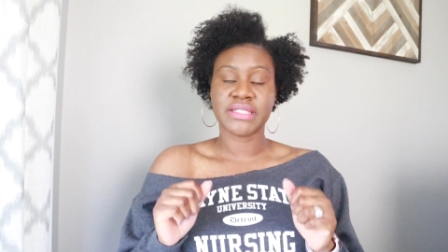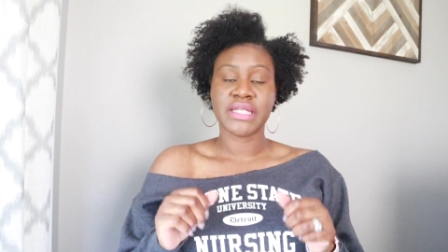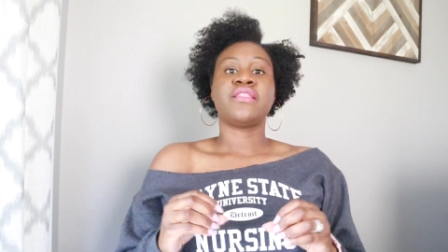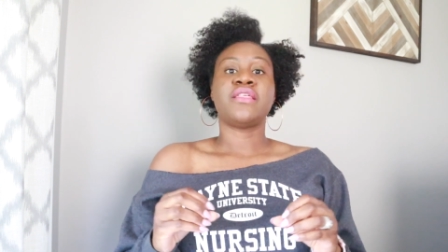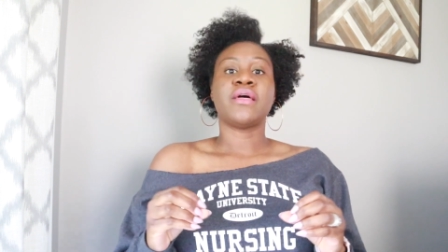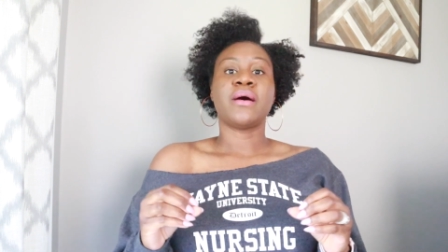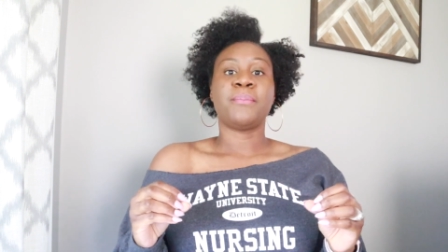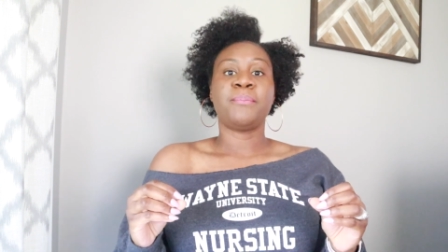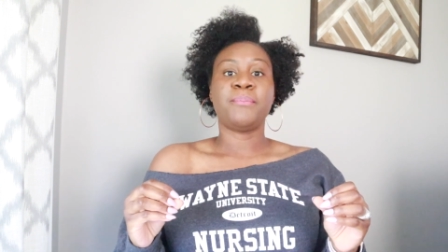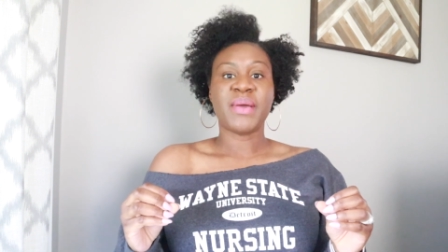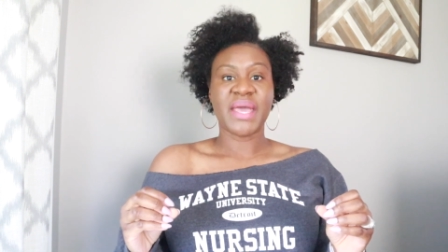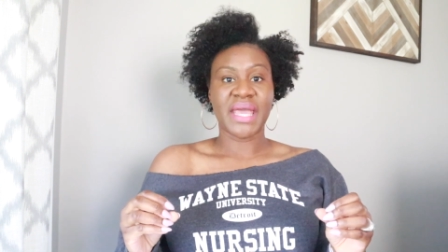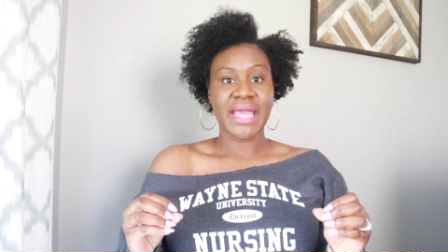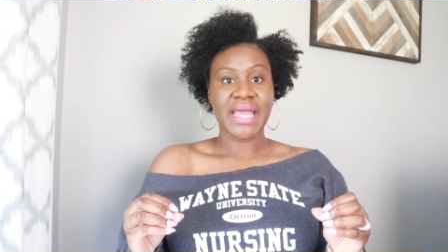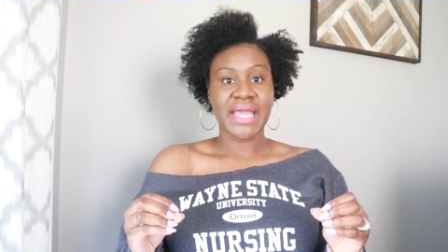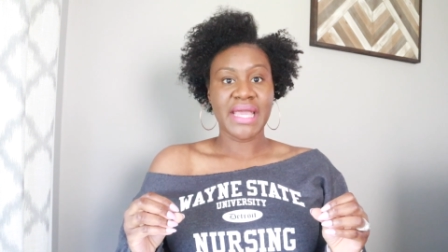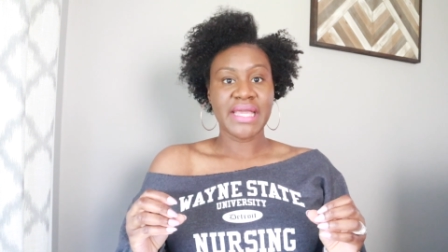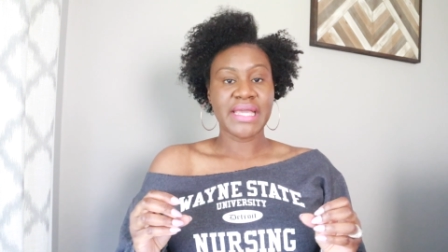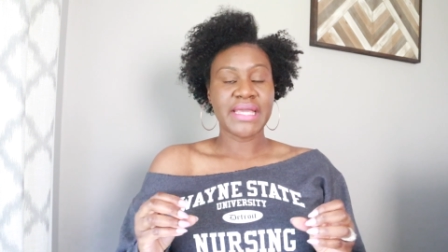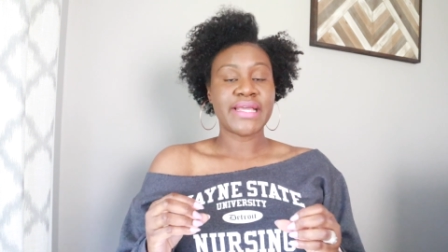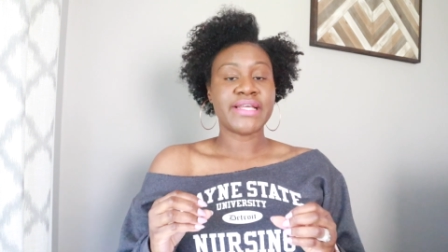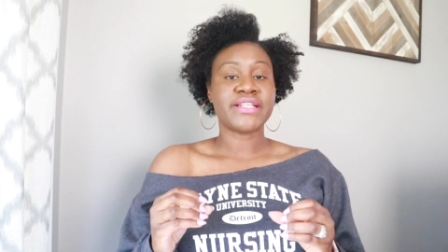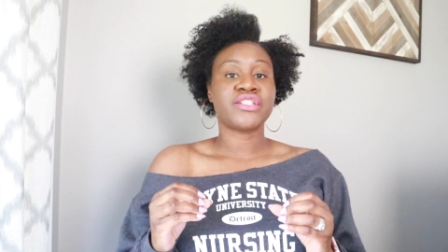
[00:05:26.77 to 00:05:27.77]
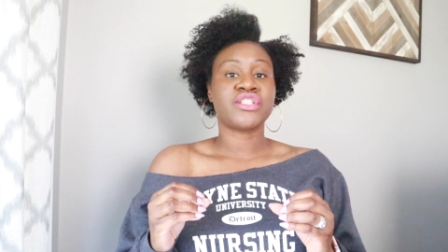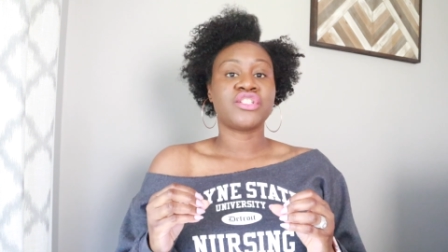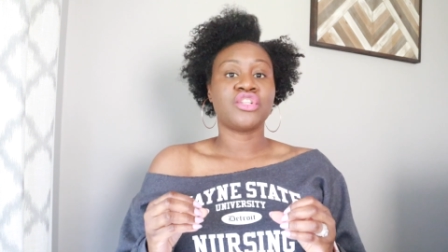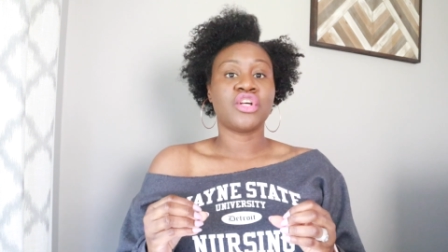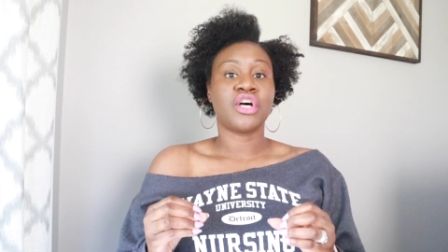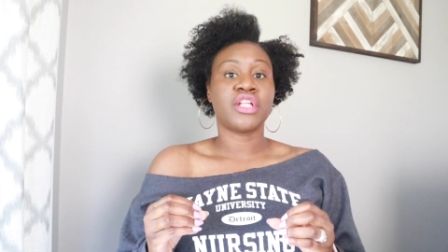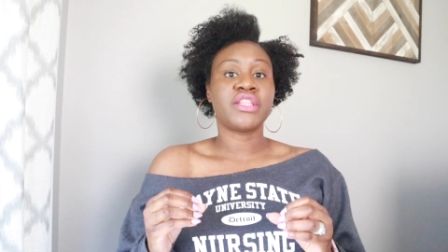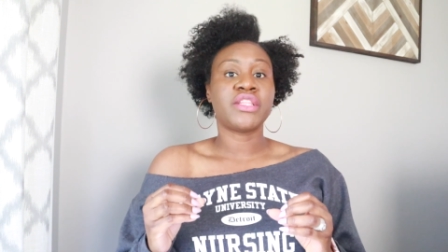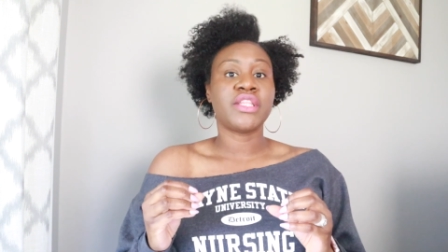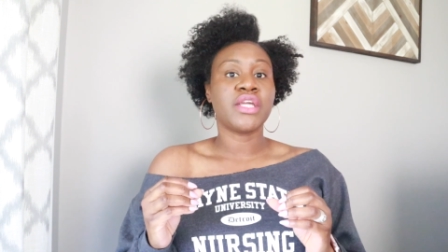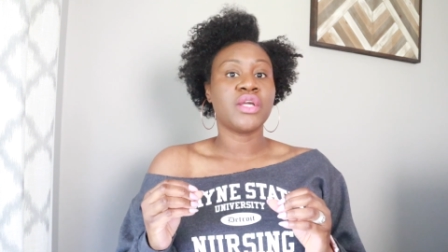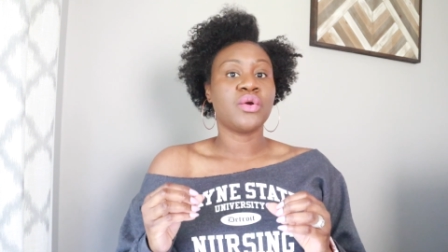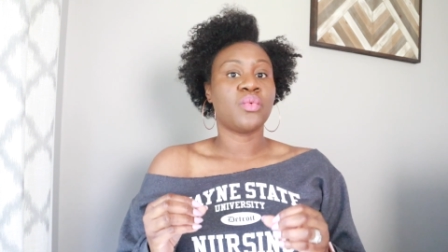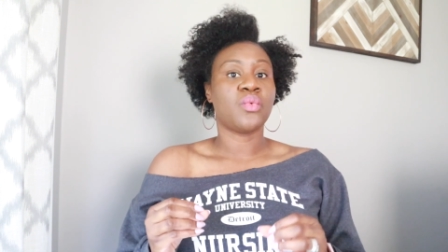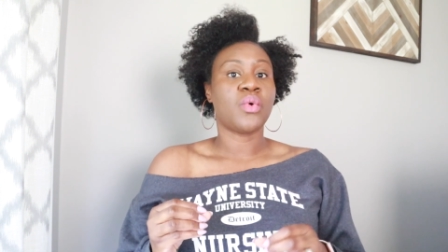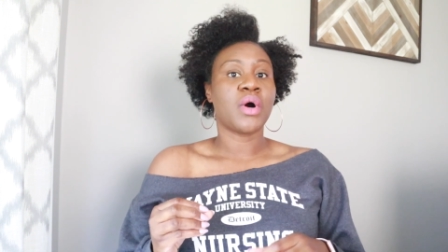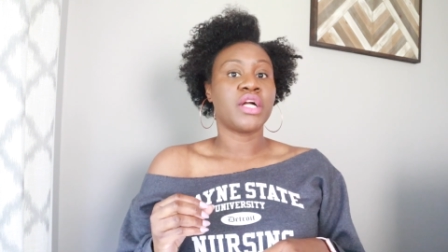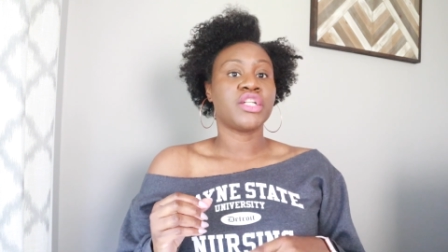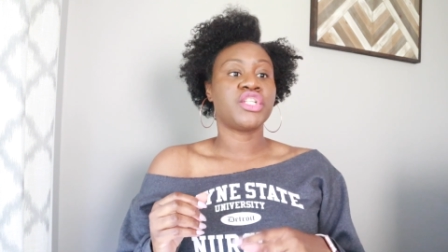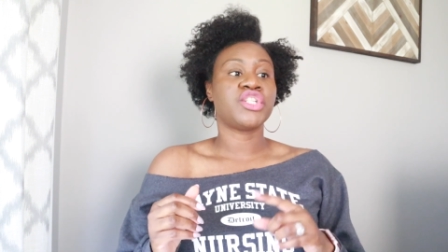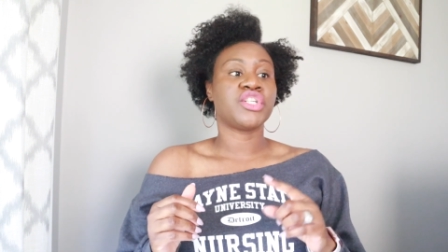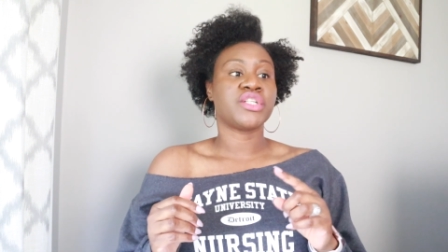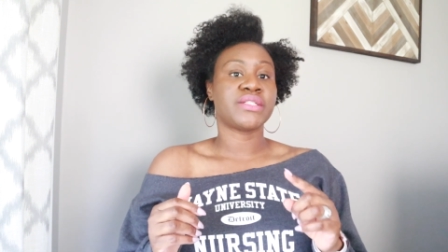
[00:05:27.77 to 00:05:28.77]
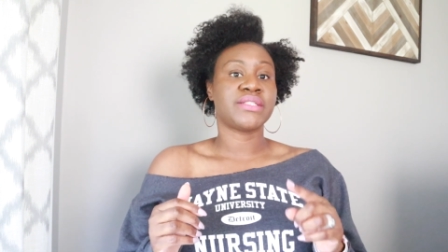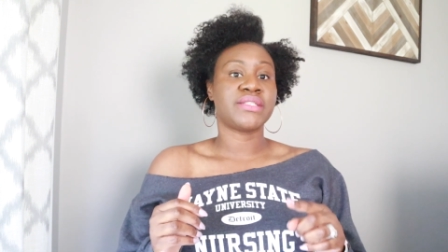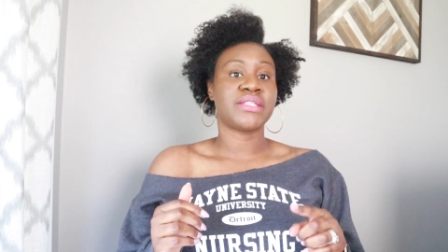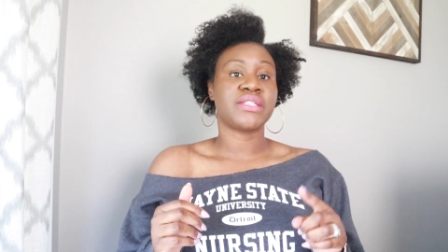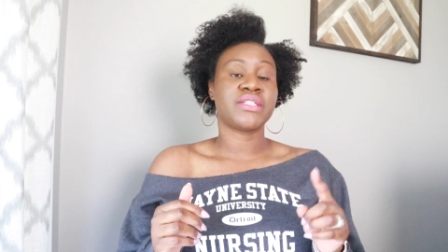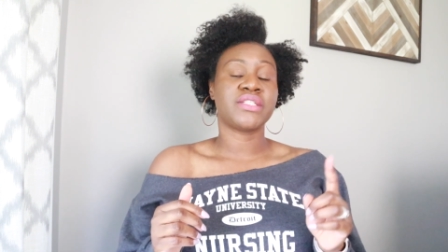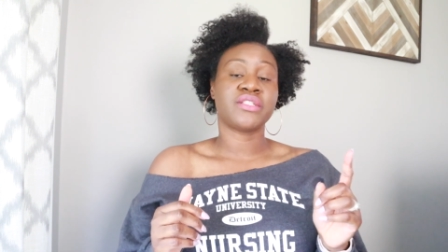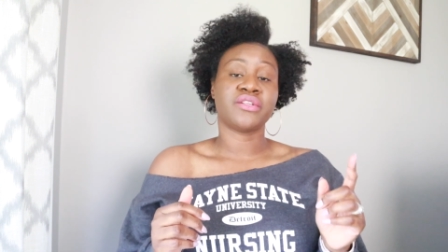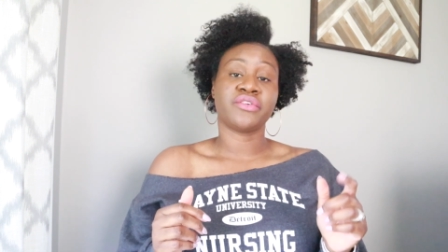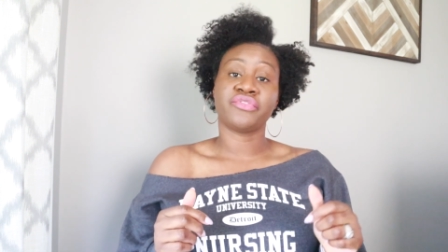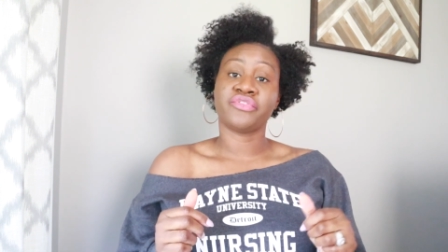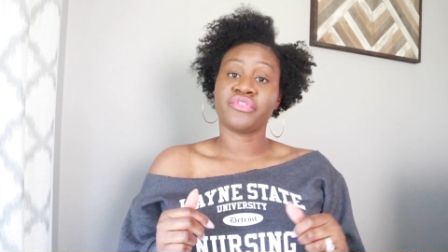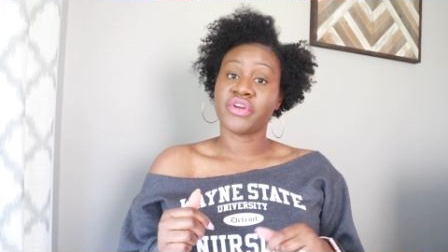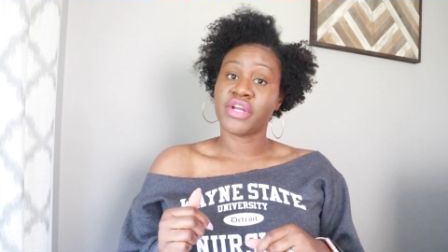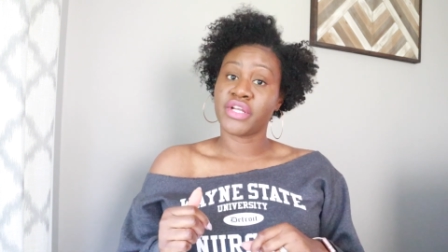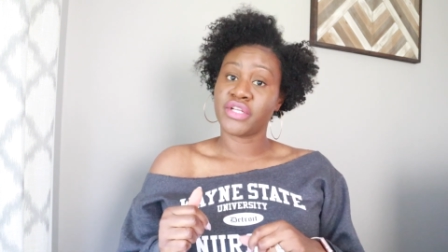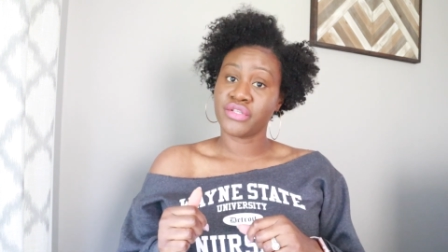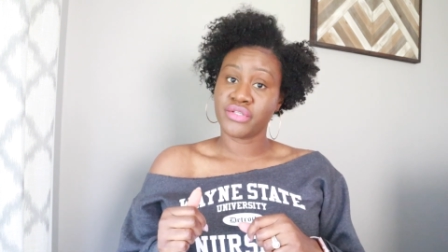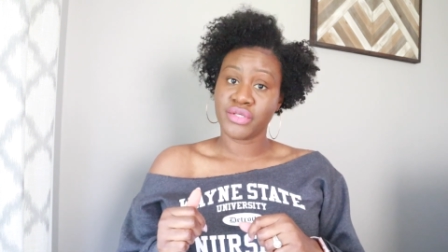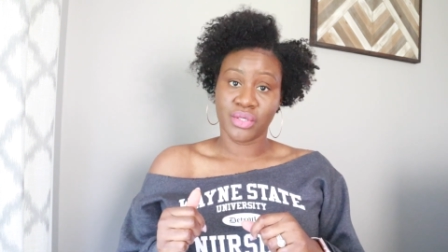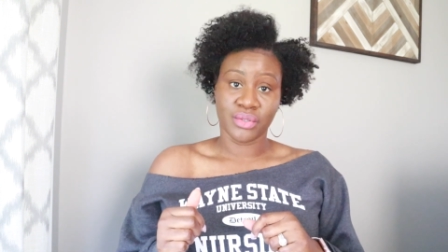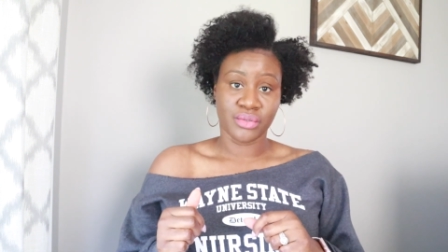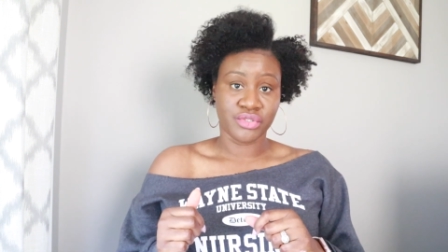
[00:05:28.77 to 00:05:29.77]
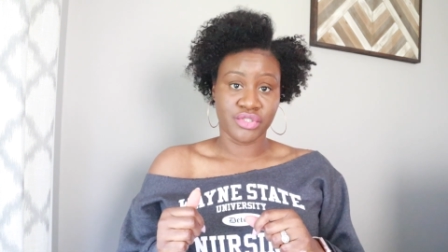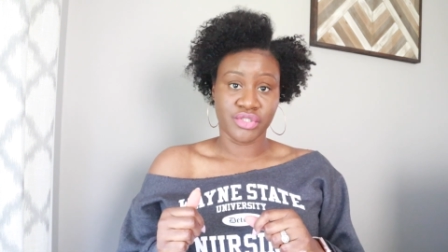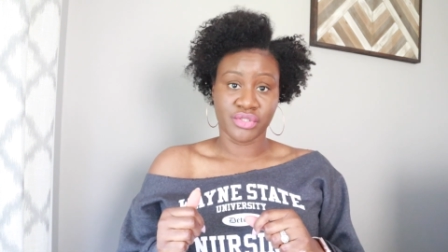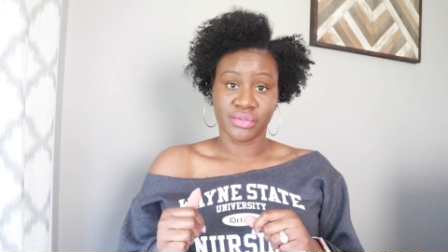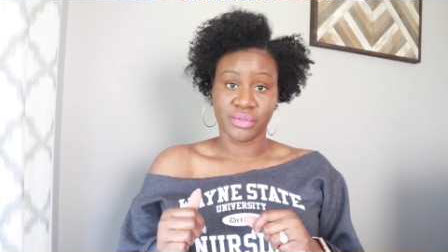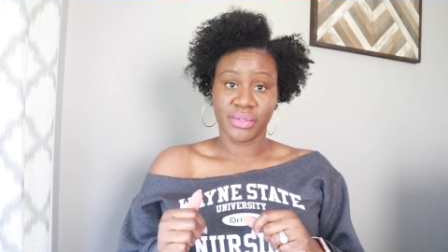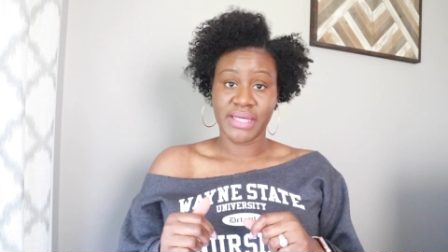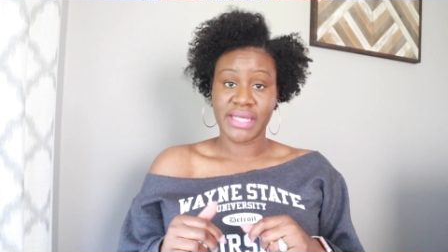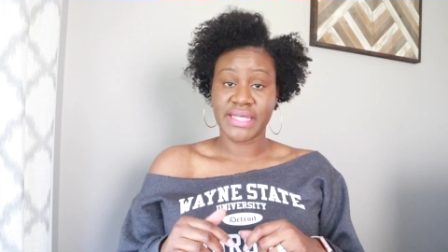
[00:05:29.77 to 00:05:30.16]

the pay is nothing what your sister friend told you.